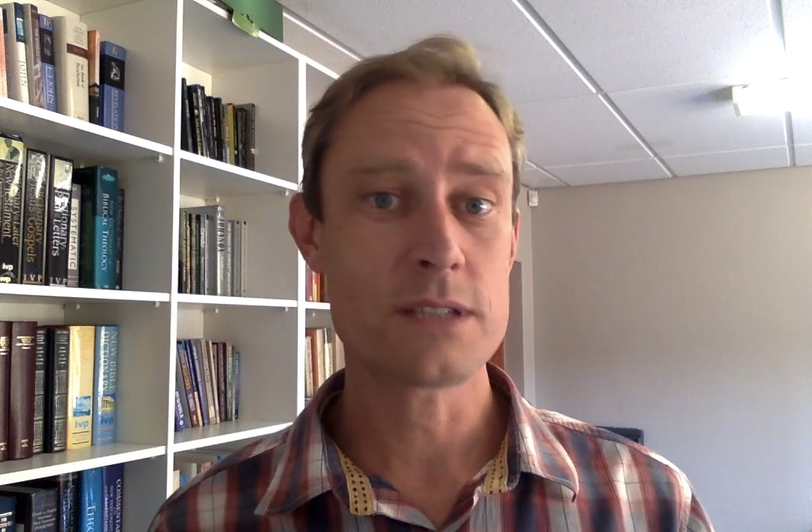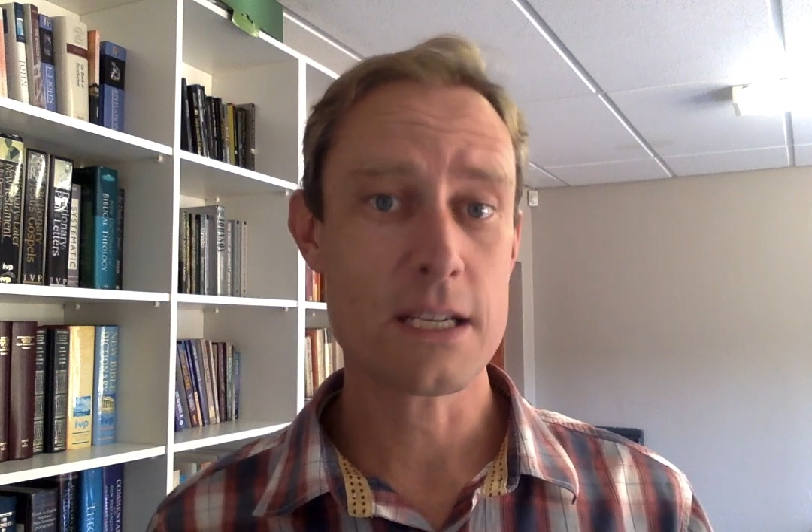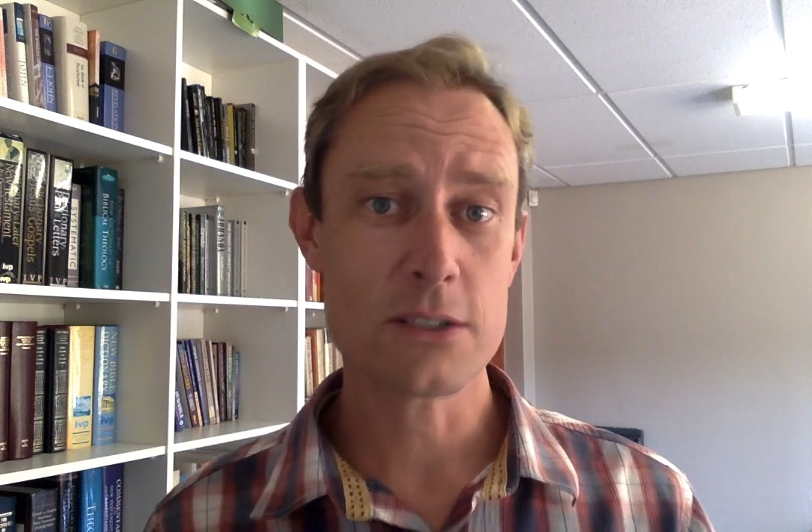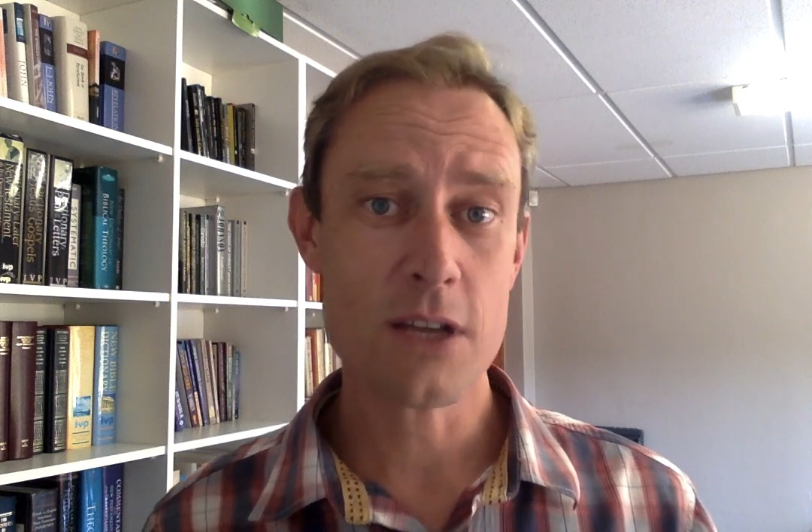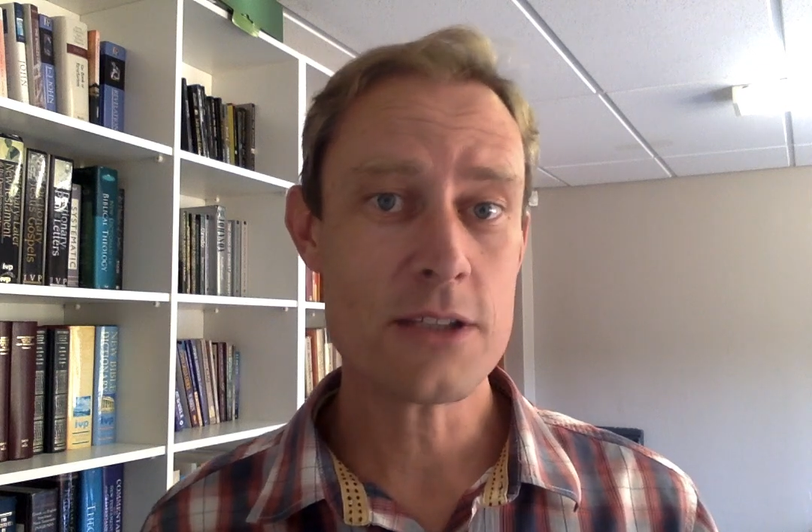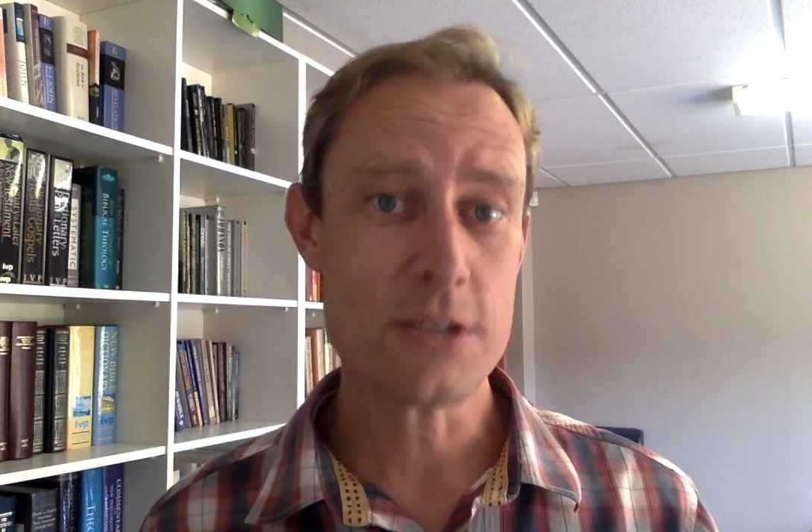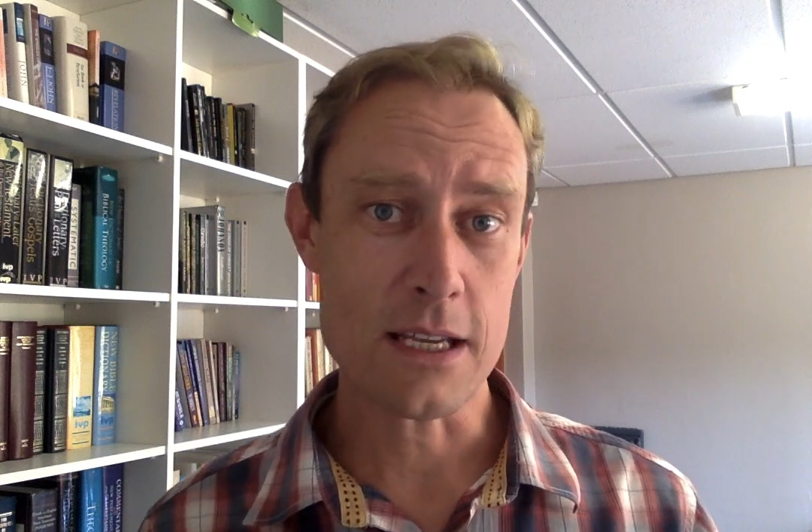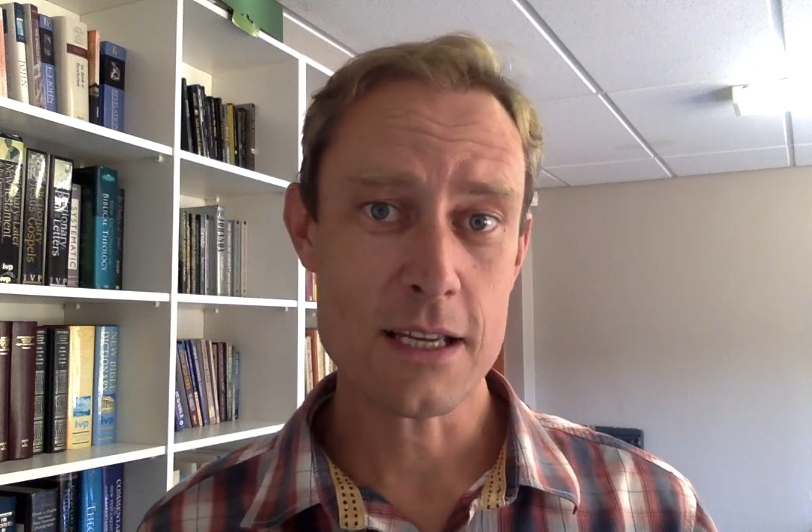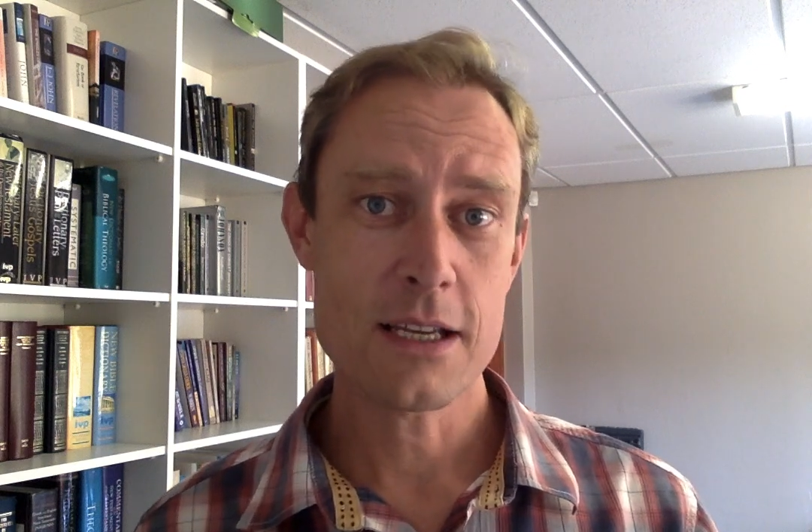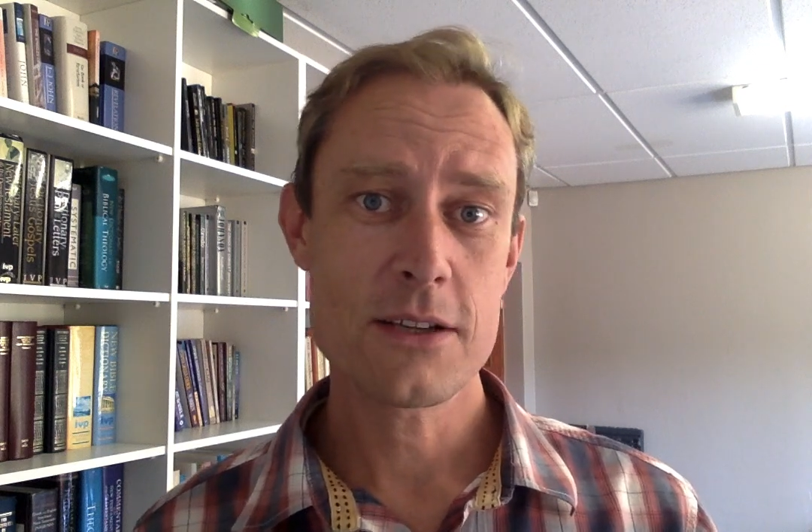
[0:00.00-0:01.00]

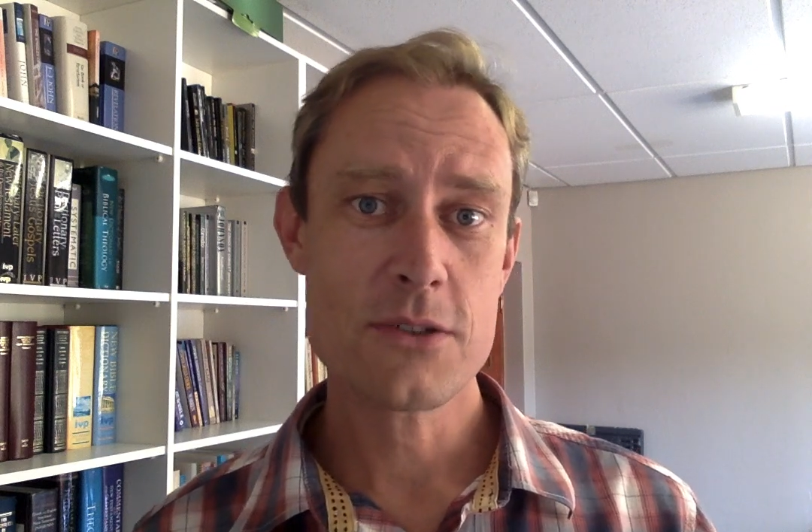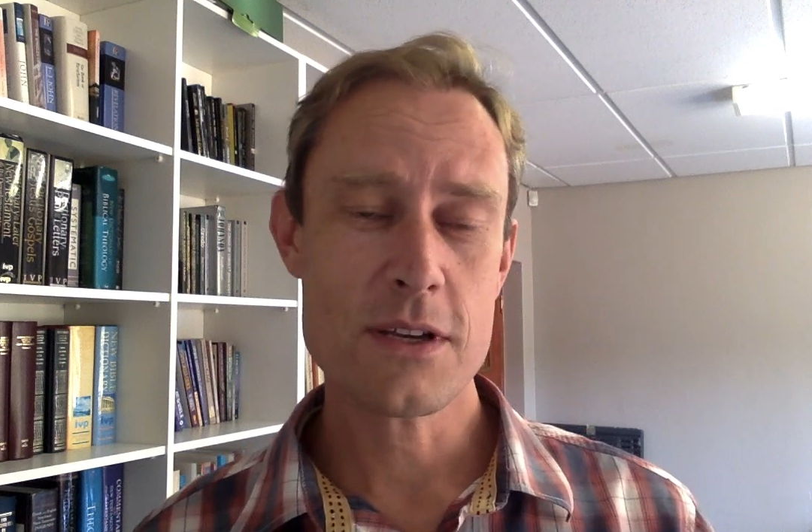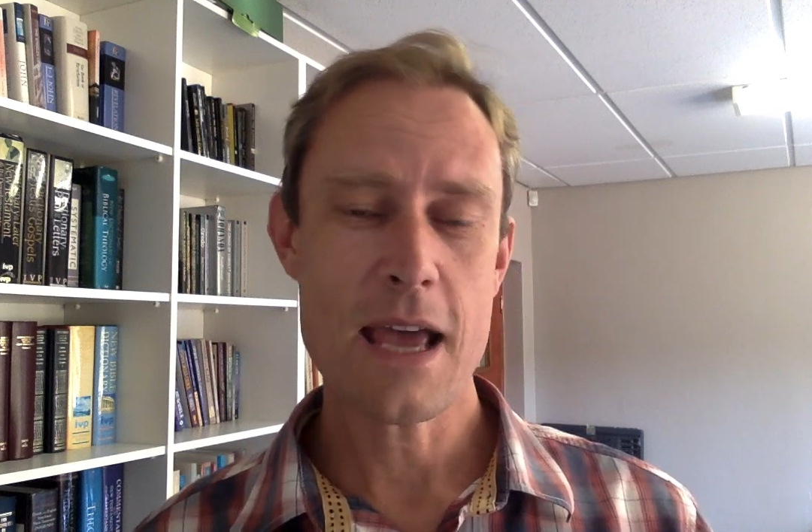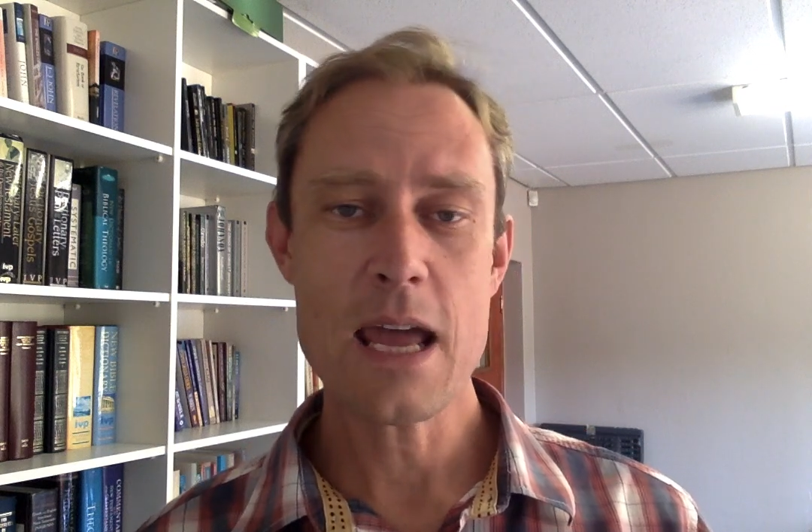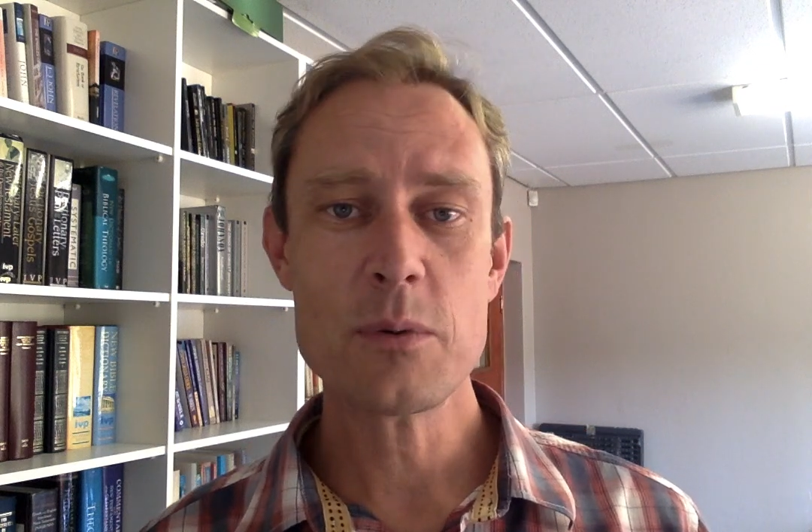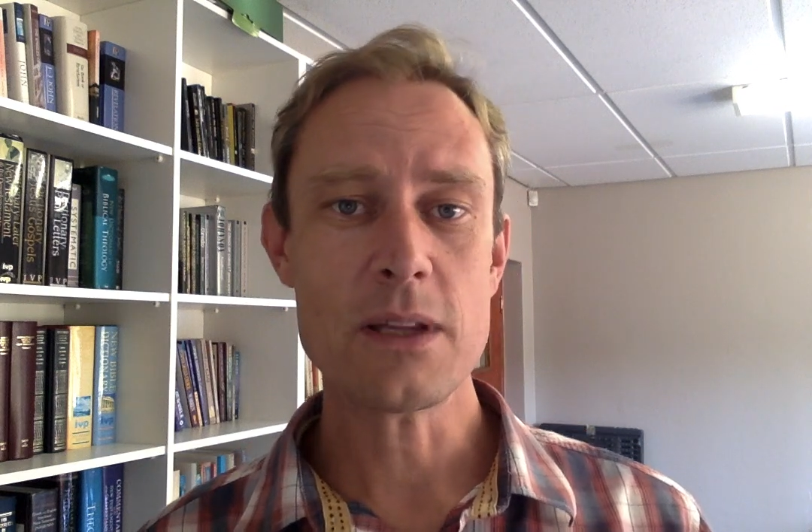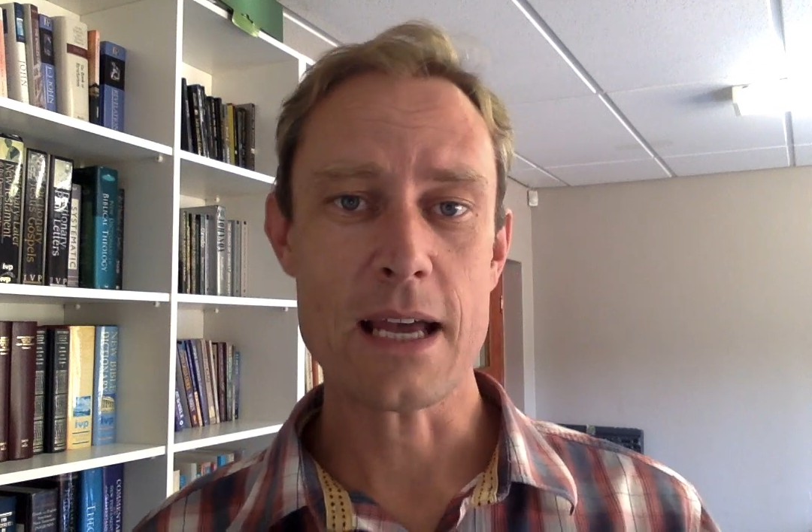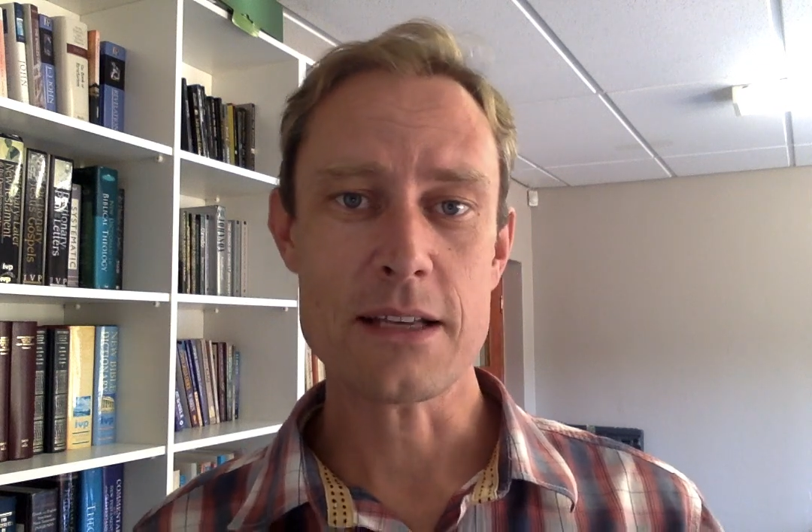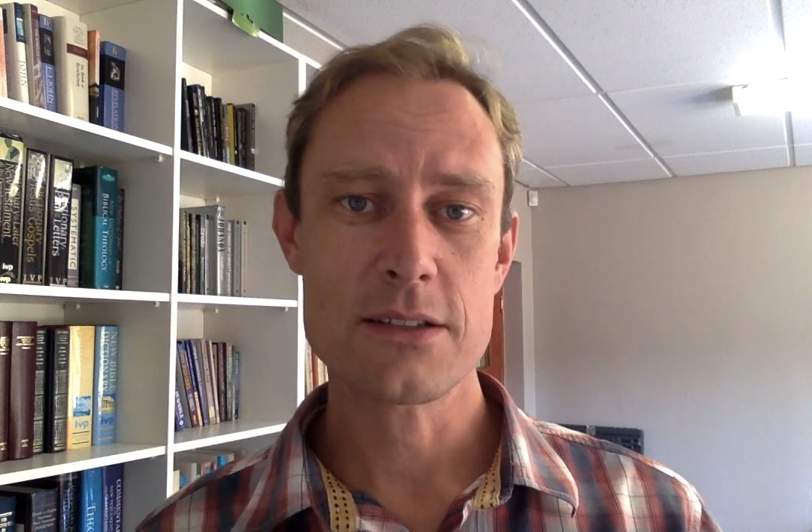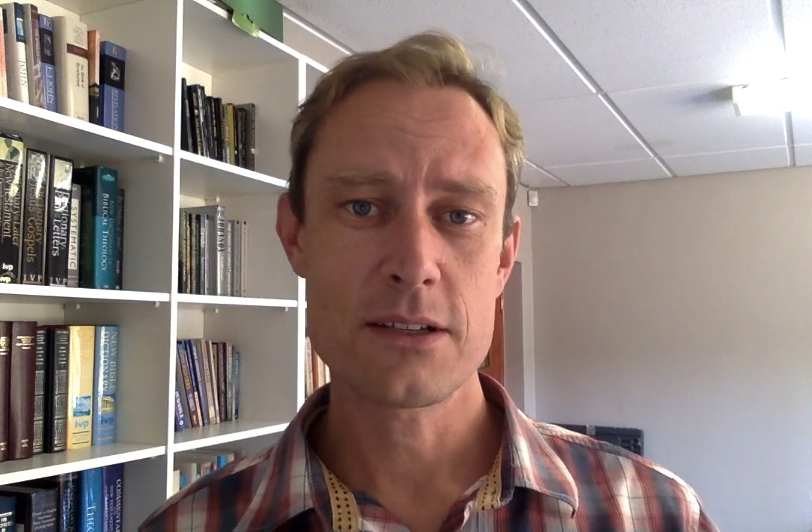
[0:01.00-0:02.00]
technology to enable
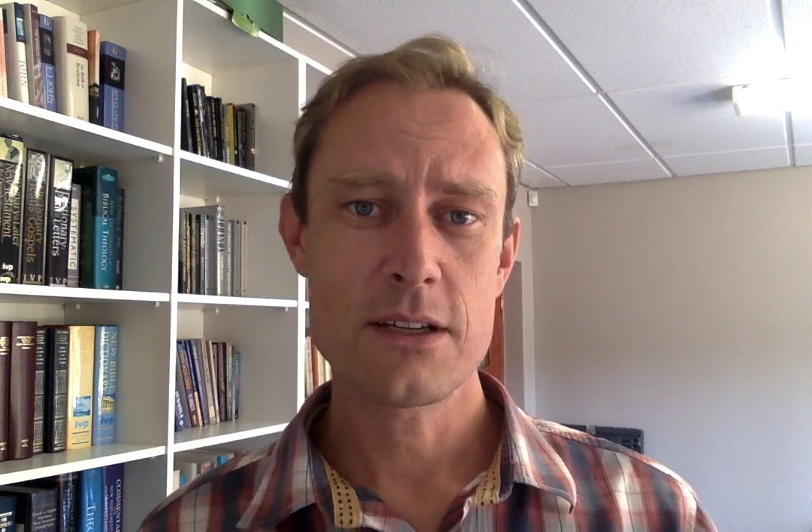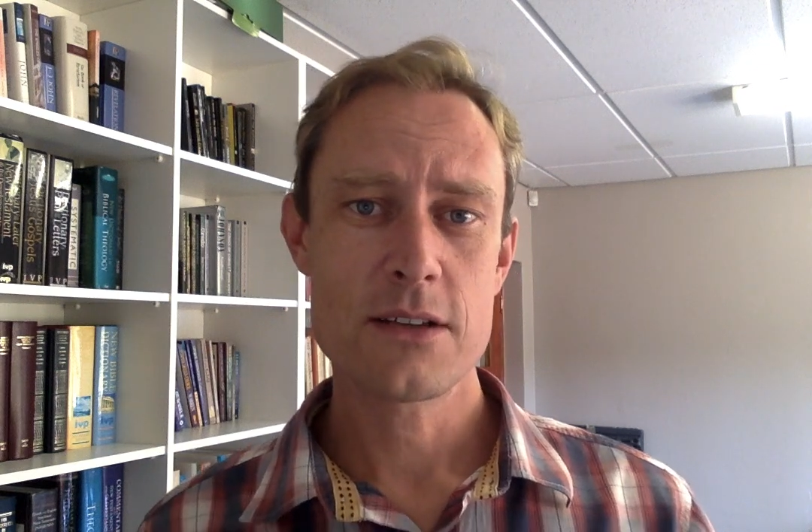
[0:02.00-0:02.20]
that.